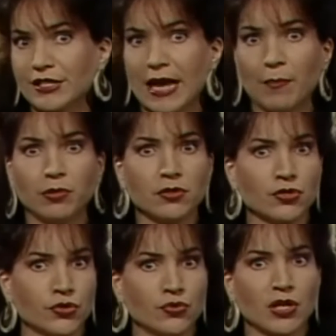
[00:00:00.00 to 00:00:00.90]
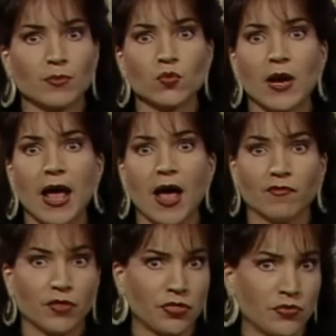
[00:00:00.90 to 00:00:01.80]
For example, 2 times
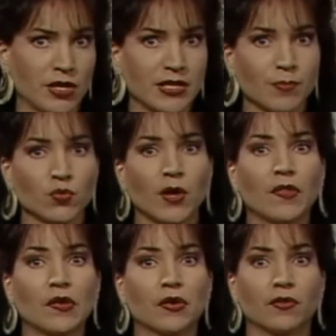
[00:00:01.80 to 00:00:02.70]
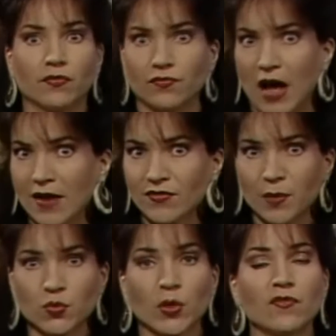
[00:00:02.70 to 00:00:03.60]
1/2, 3 times 1/3,
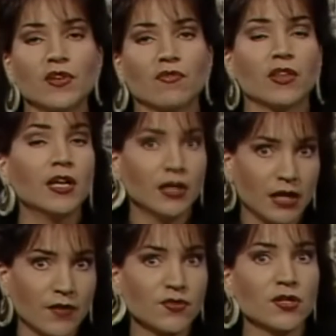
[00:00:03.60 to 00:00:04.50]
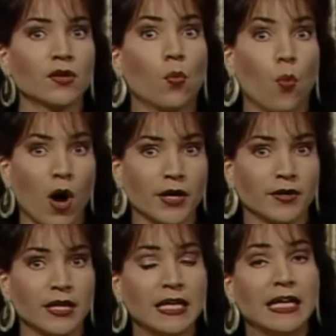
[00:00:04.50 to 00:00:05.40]
5 times 1/5 gives
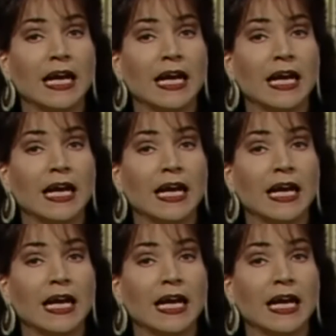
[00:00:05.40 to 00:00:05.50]
1.